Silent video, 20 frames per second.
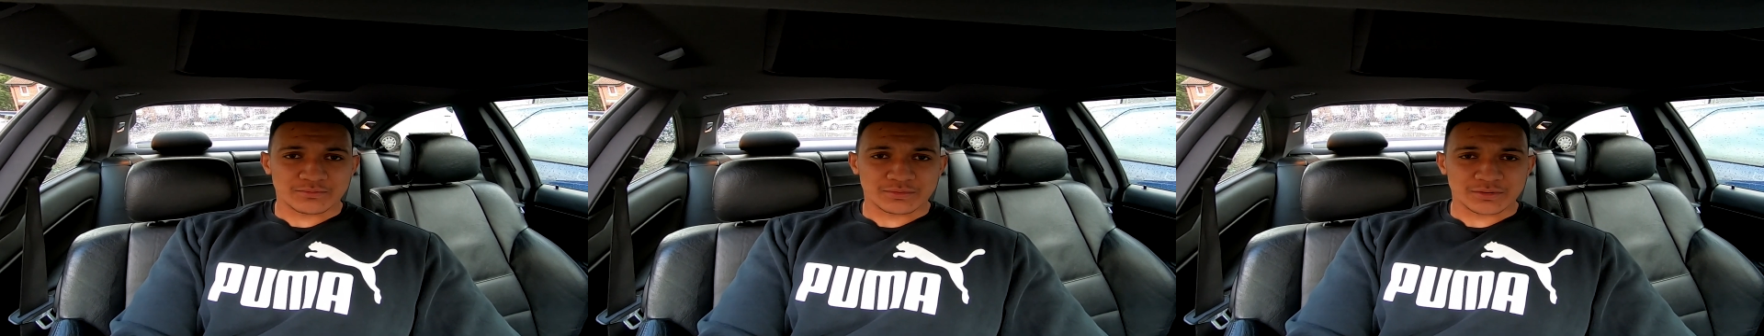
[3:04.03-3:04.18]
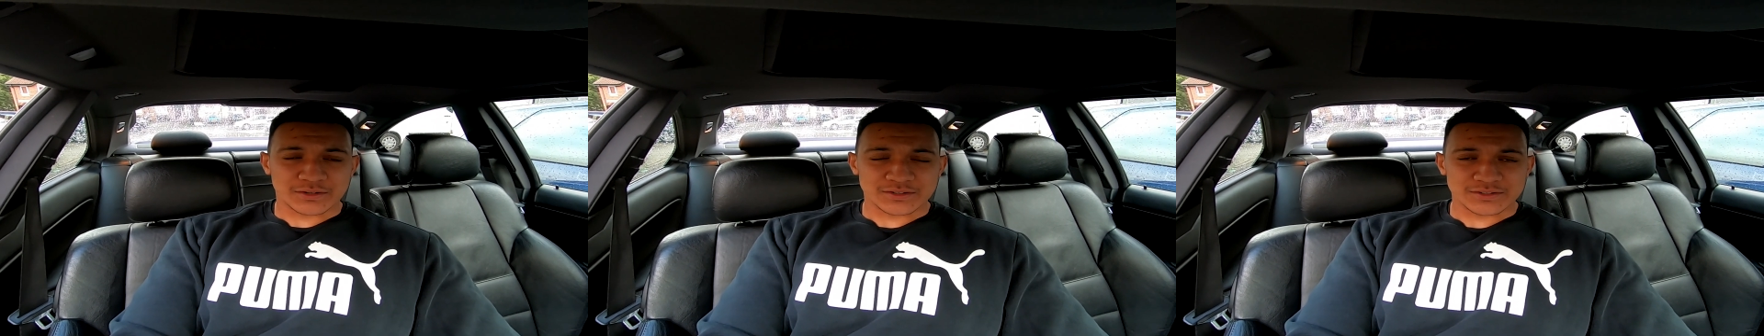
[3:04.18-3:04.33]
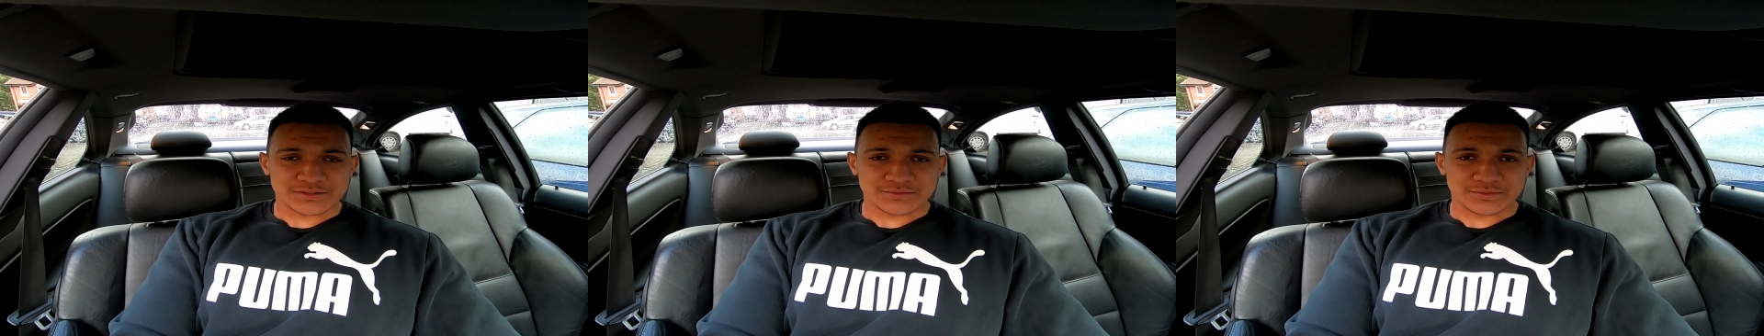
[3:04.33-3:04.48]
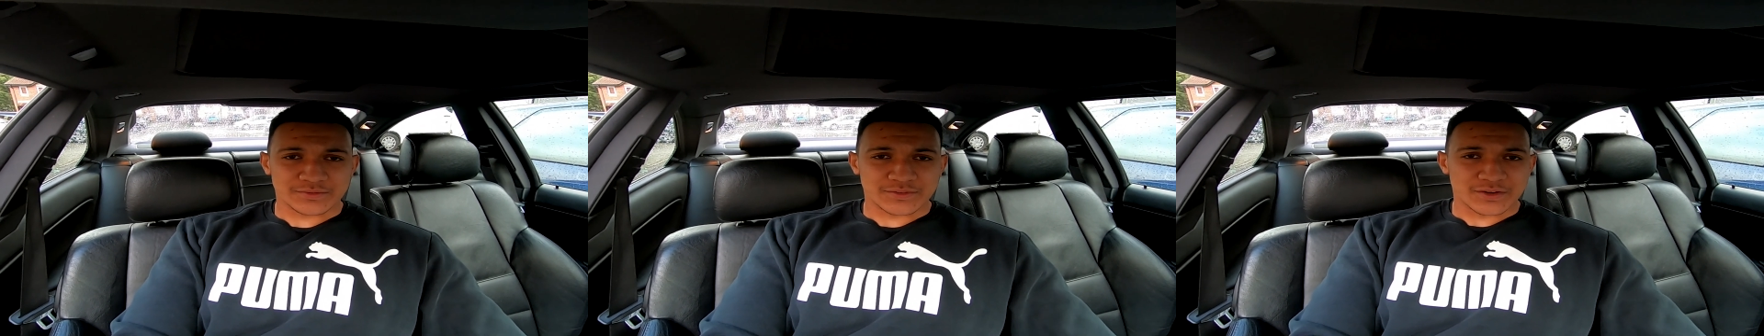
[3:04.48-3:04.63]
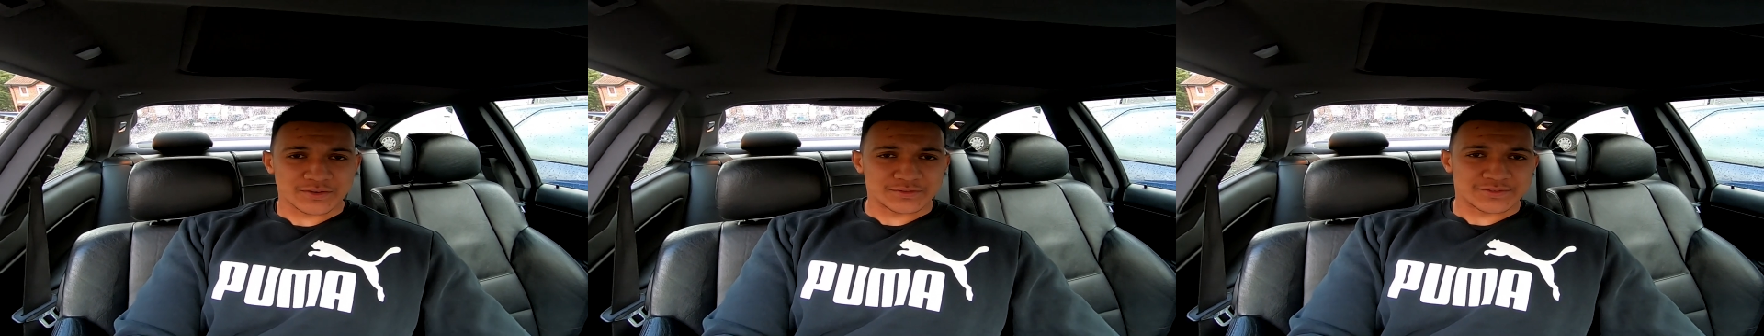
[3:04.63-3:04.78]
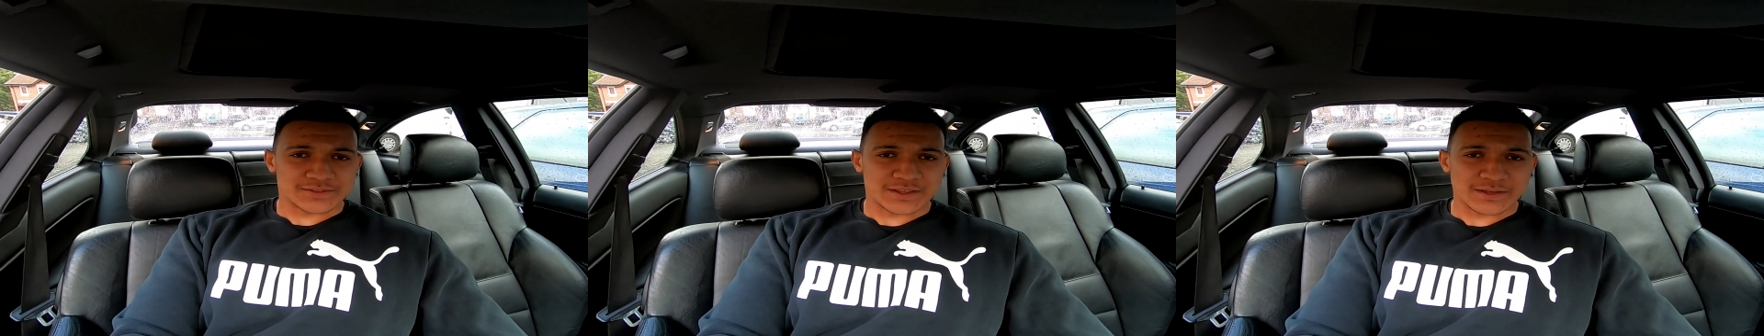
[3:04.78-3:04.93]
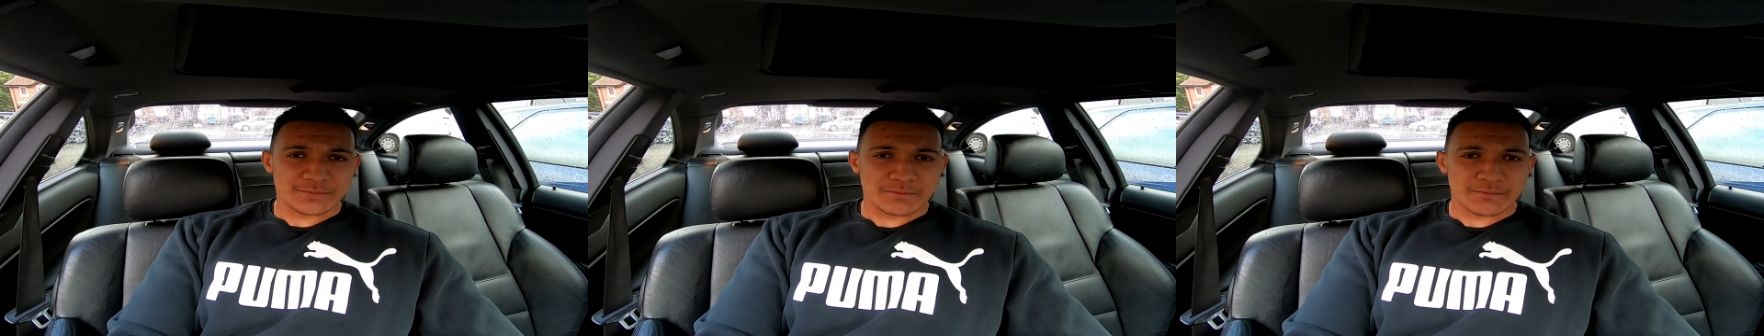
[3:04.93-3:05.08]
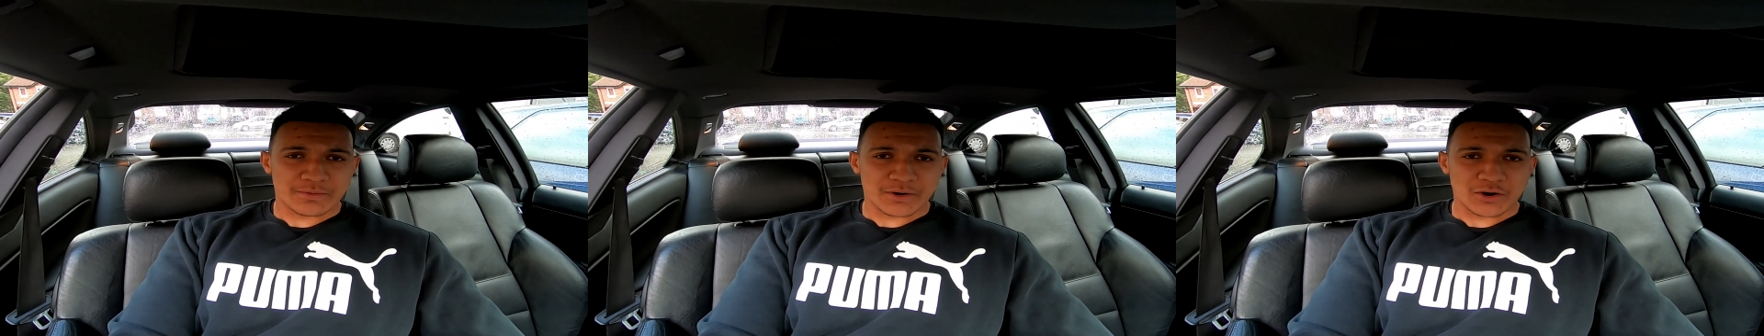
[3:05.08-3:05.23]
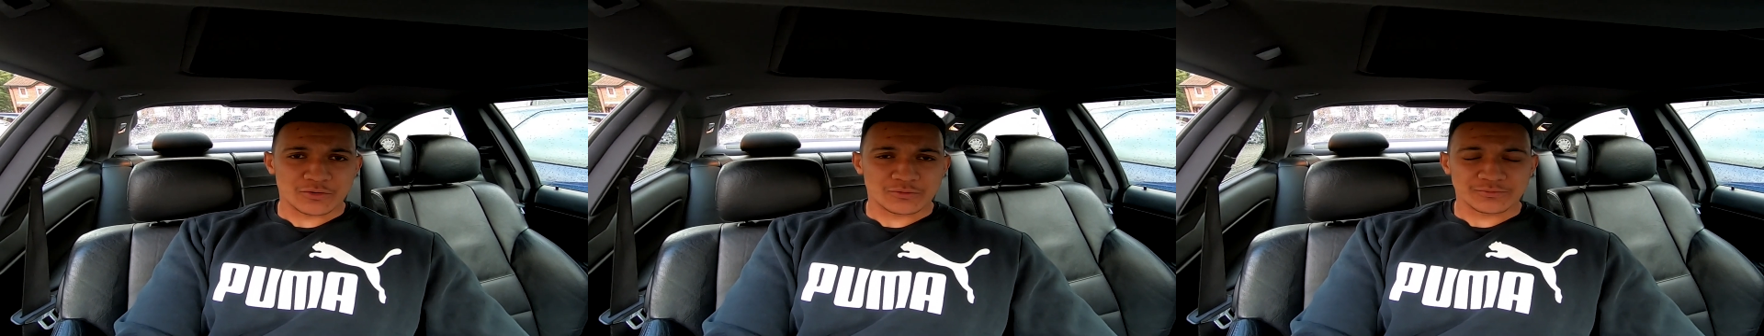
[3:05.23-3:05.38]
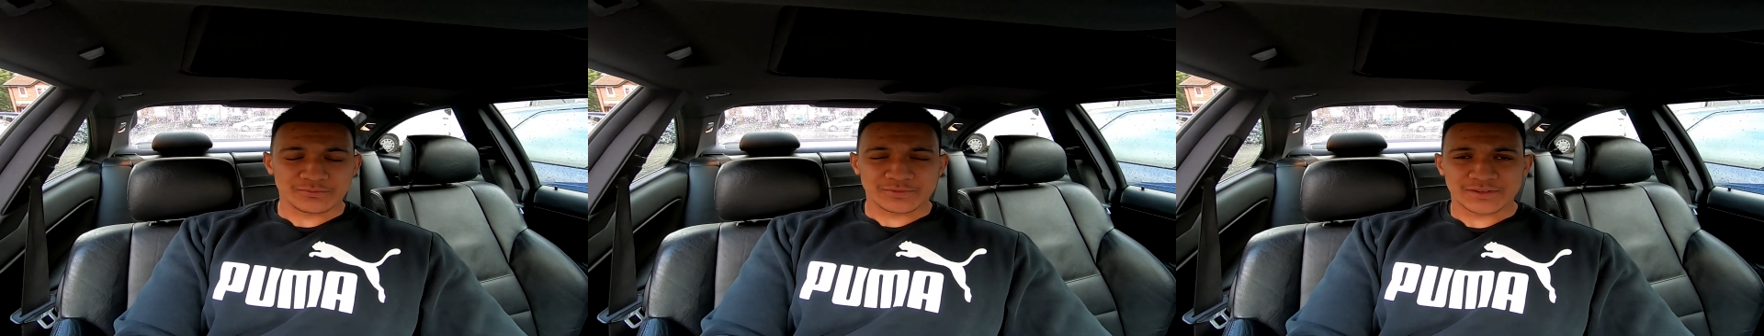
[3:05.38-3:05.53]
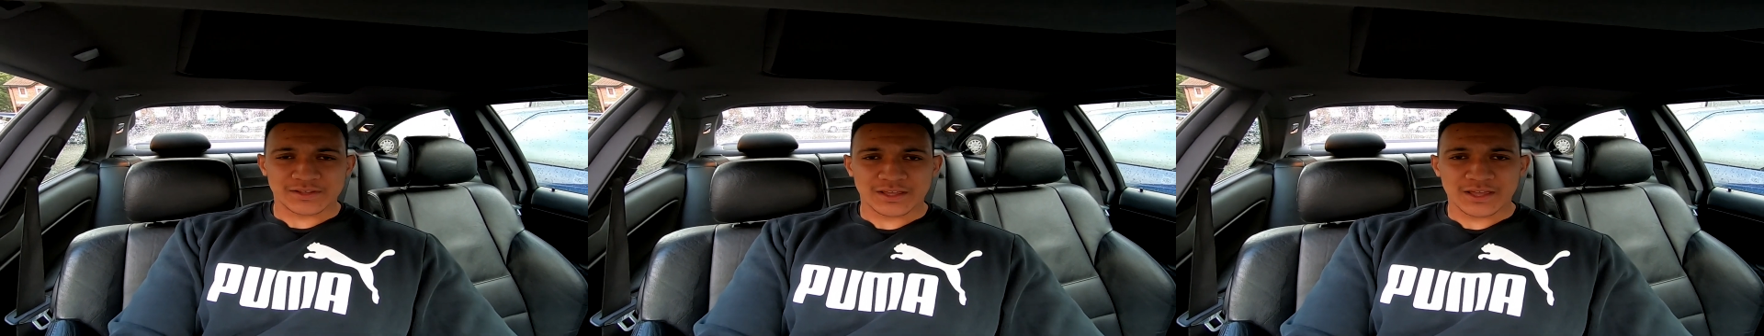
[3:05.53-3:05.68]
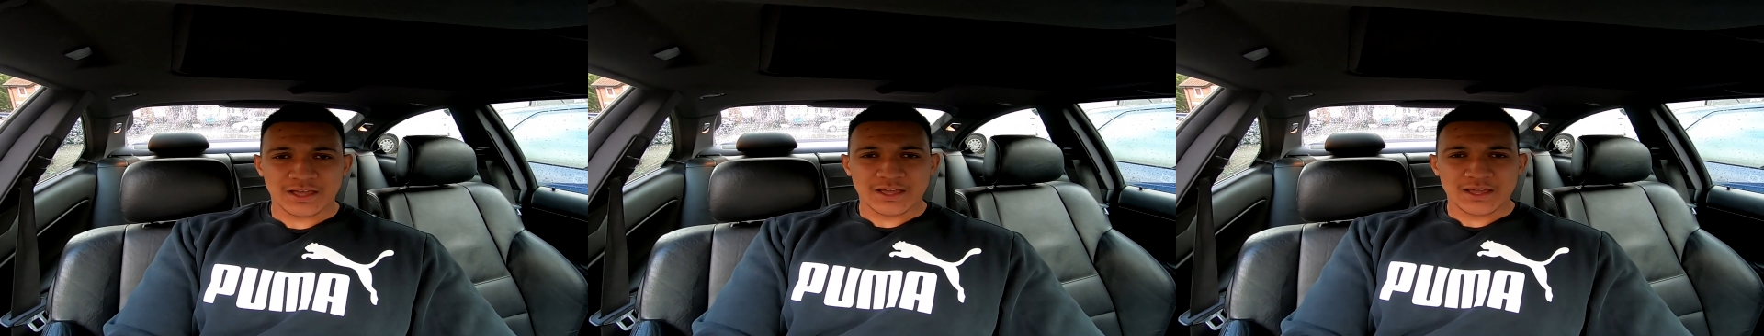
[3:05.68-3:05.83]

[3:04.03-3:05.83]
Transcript: because with those dim bulbs